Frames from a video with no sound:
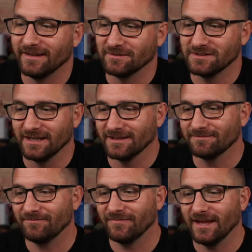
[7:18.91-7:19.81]

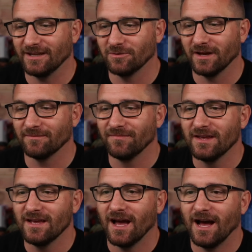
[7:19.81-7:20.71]
devastating. Anyway,
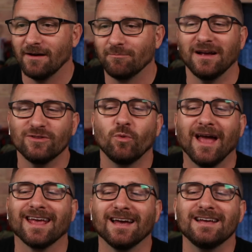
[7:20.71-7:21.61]
um, by the
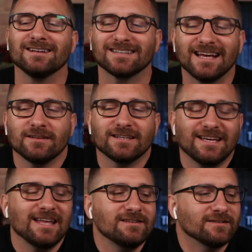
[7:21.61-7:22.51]
way, can,
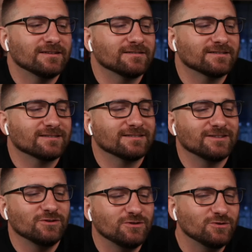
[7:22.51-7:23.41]
can
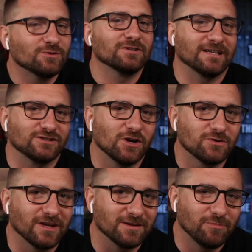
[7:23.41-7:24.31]
you you were like
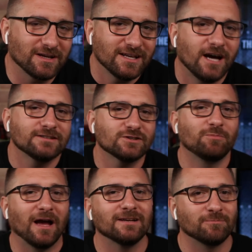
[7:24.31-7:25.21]
joking, but can Hunter
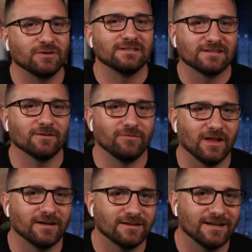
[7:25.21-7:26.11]
Biden please get
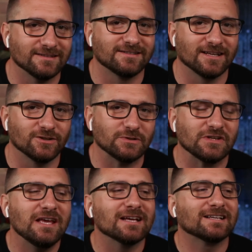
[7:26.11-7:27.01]
flooded in St.
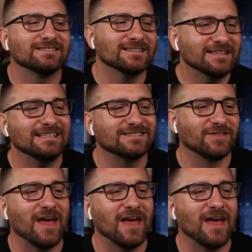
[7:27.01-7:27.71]
Louis? Because at least